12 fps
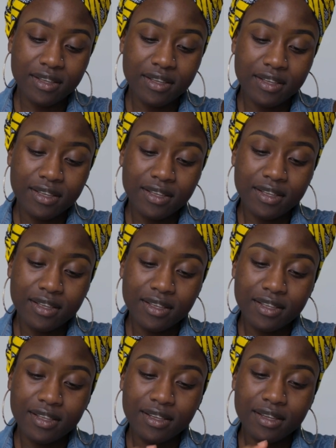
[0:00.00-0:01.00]

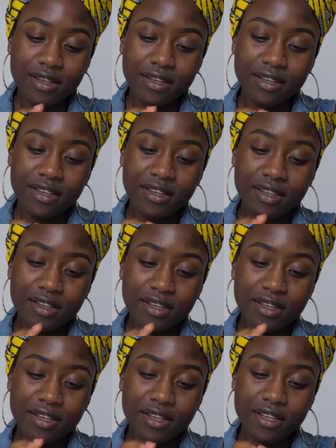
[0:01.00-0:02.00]

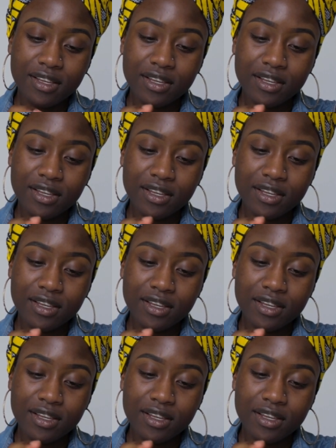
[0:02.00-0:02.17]
(no one is talking)